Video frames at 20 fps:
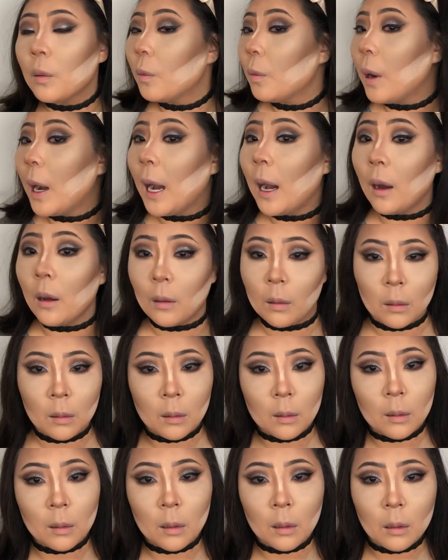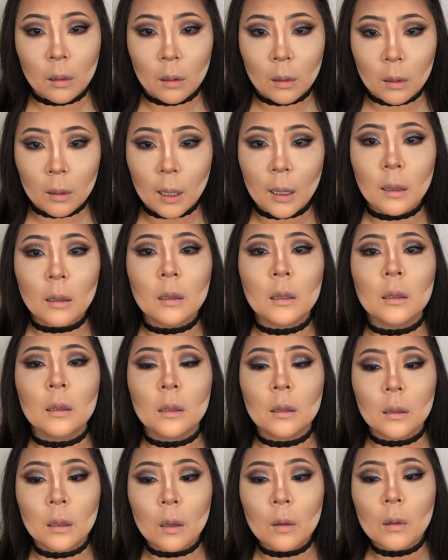wow, that looks
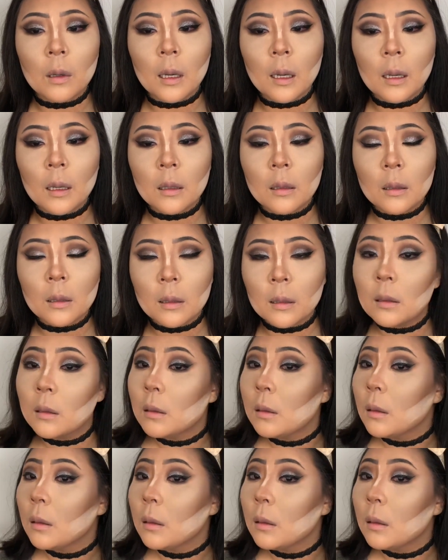so nice.